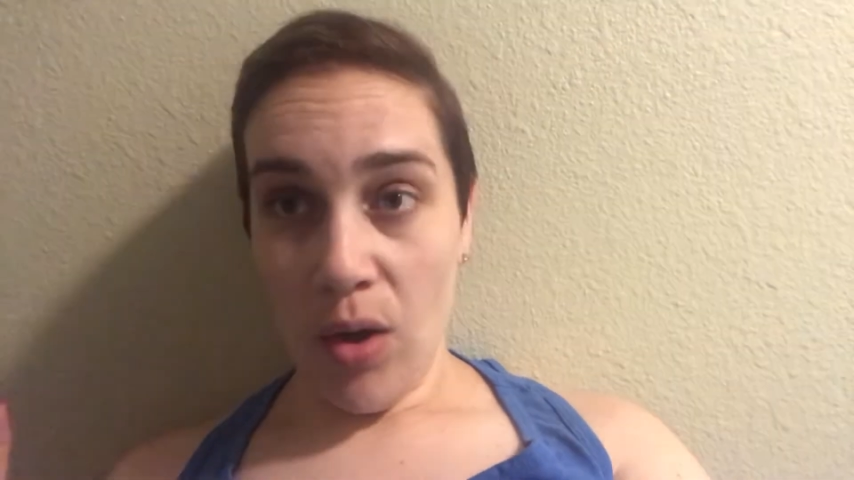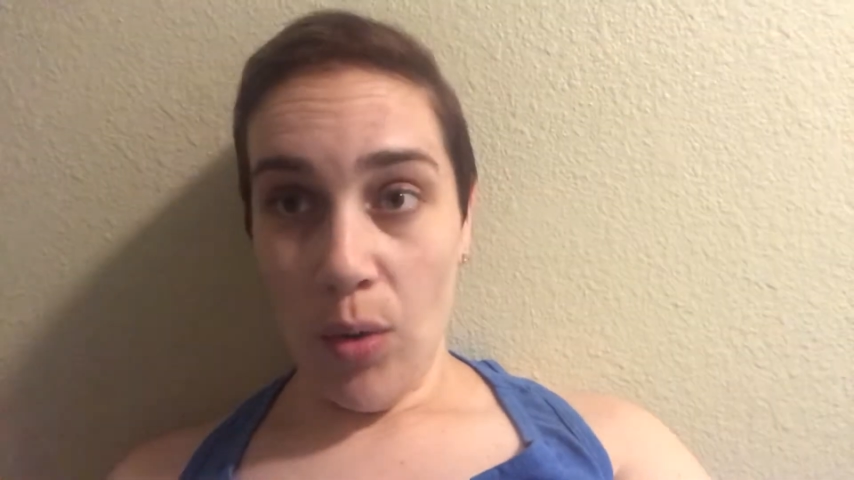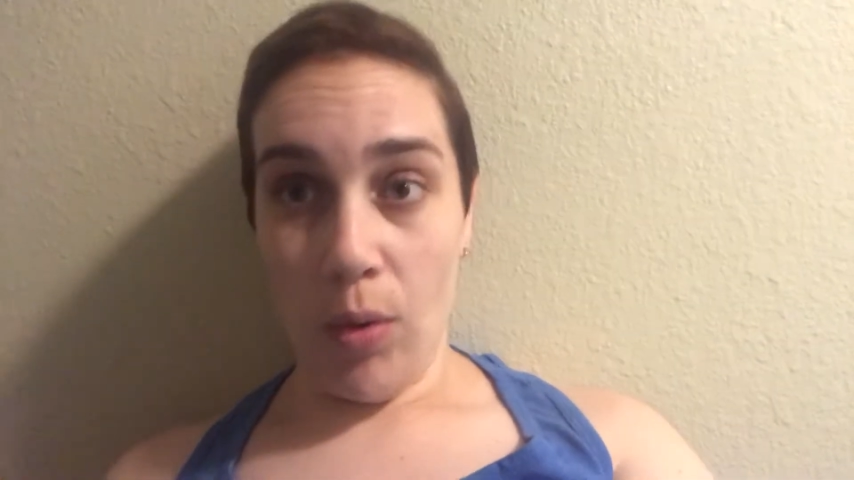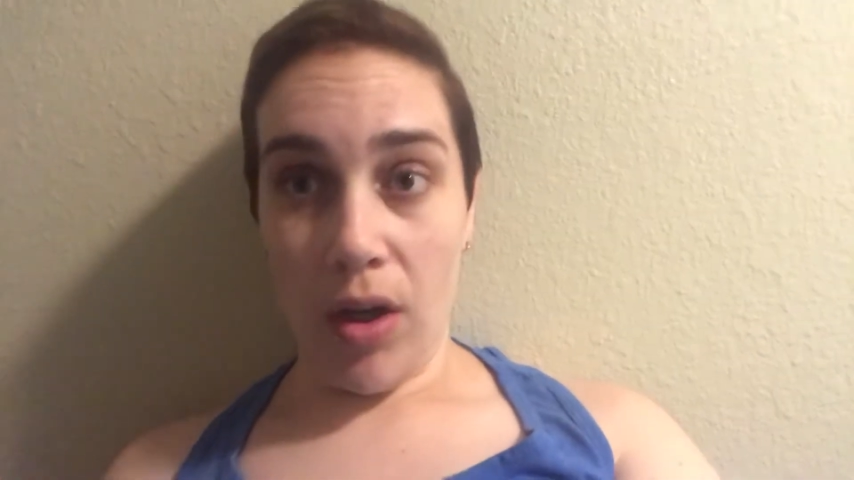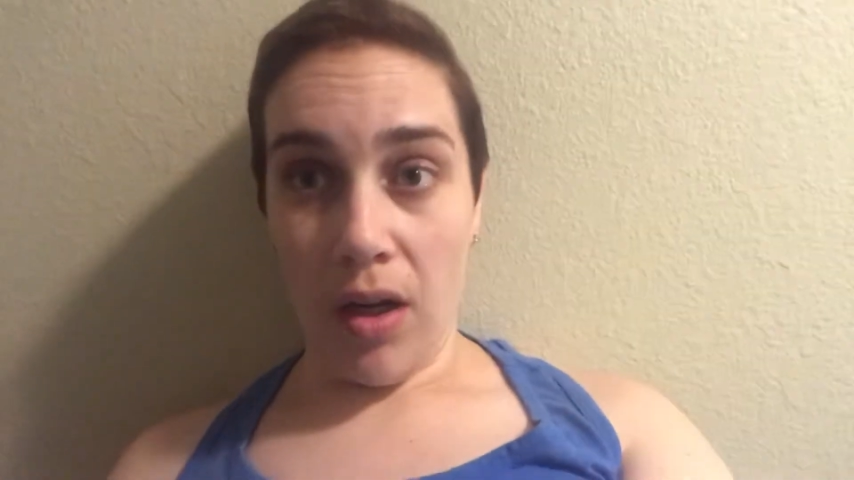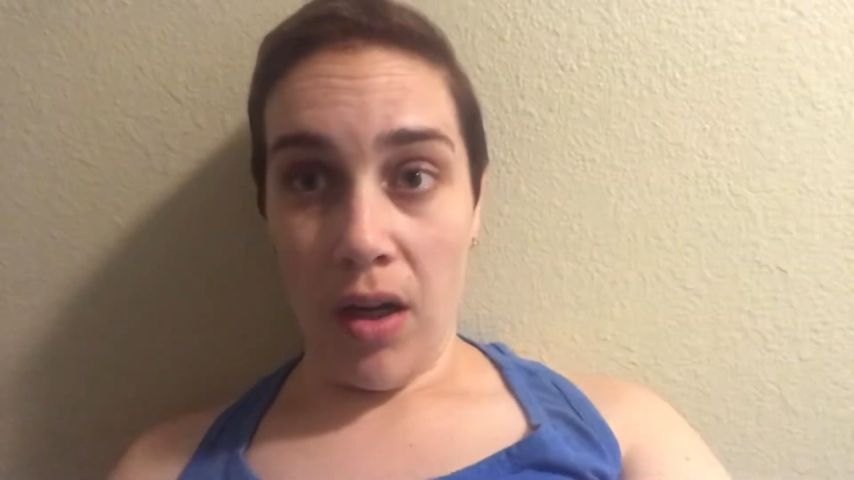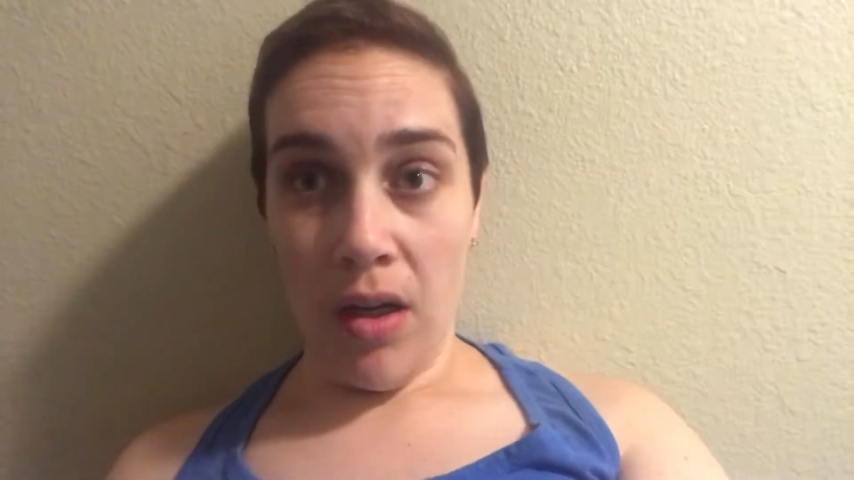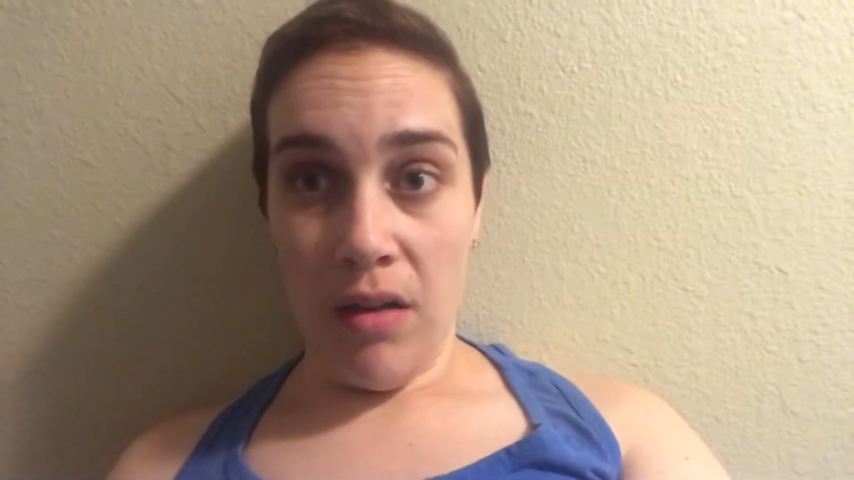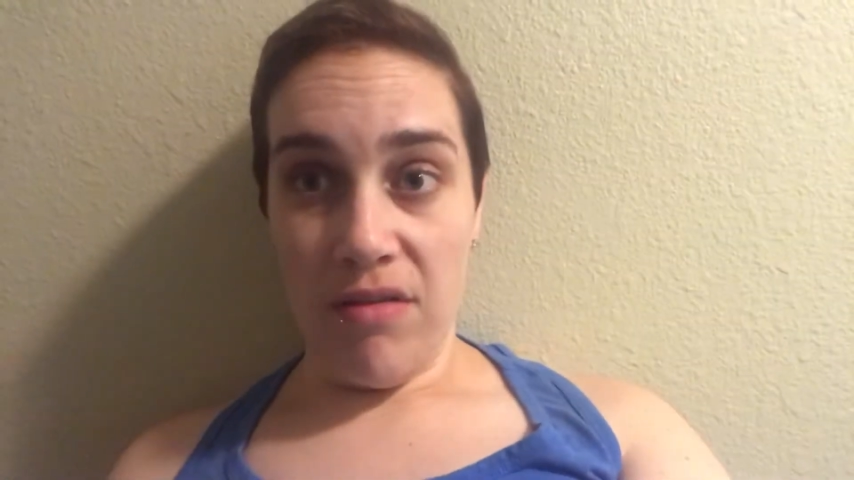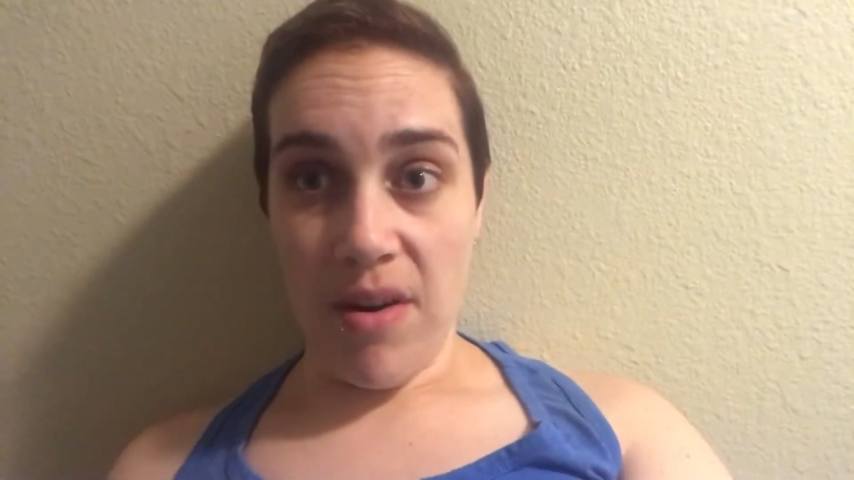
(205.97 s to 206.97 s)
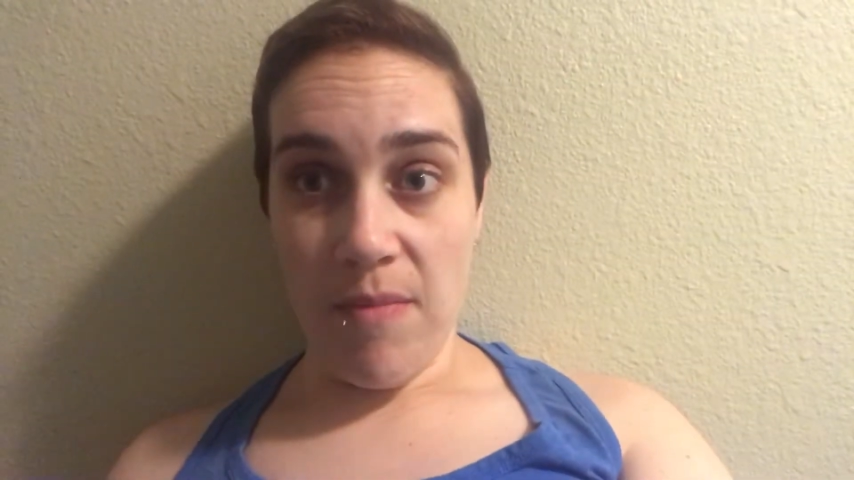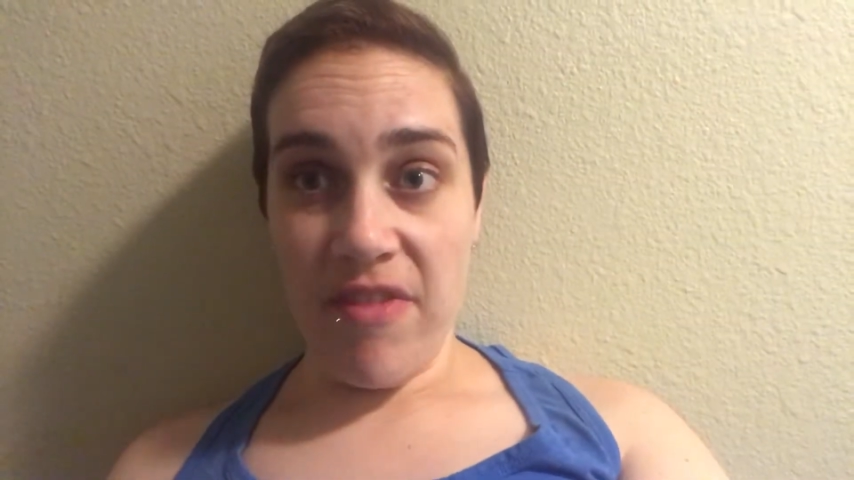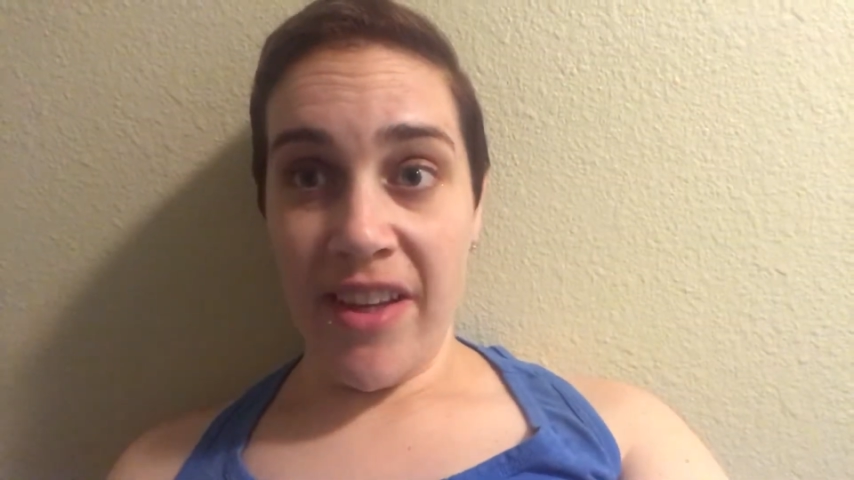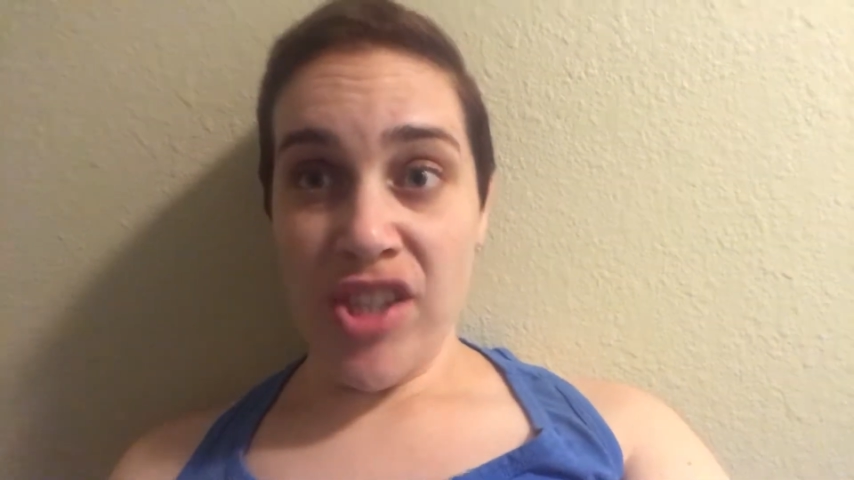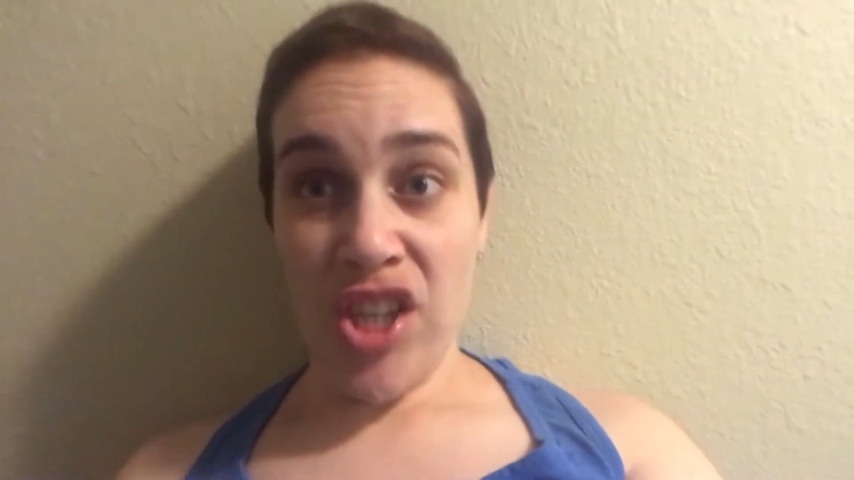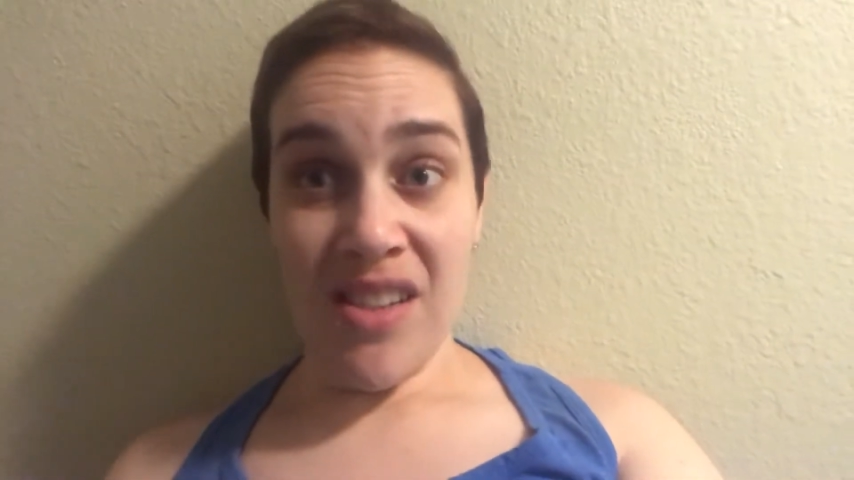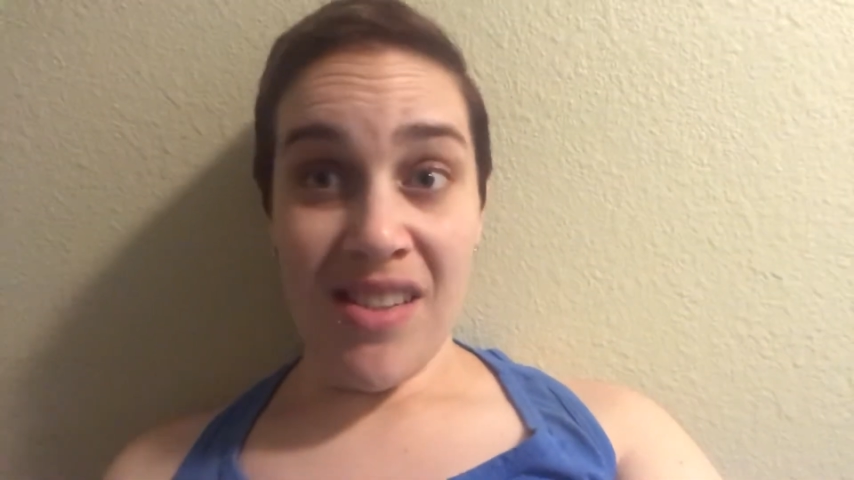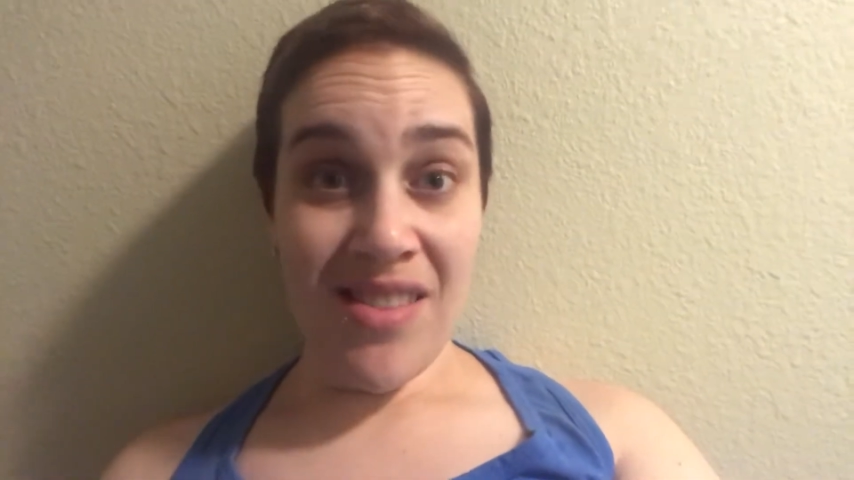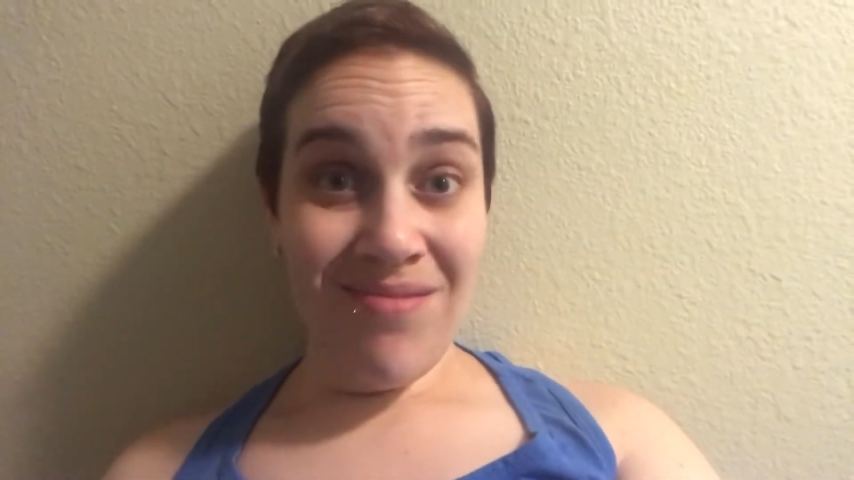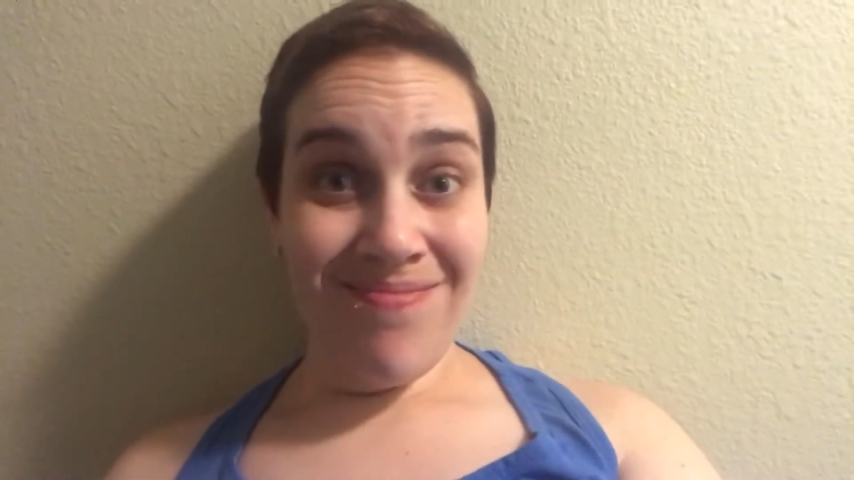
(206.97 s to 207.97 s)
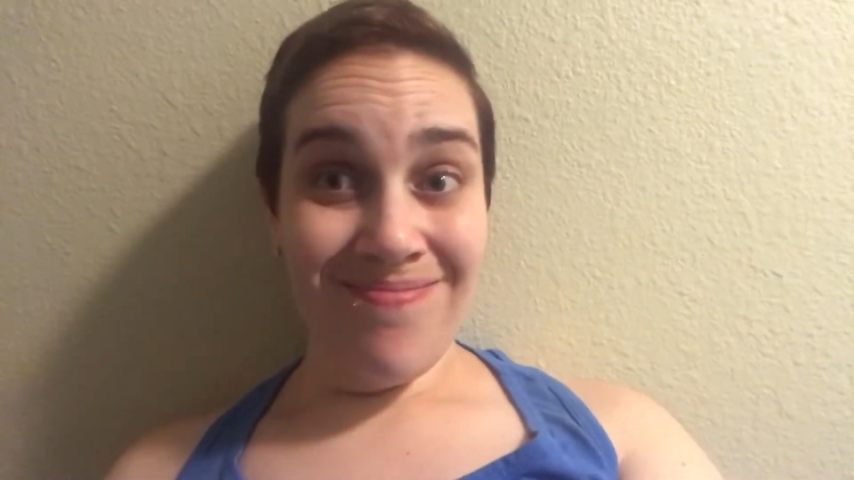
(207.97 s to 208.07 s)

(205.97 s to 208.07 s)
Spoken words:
were from veggies.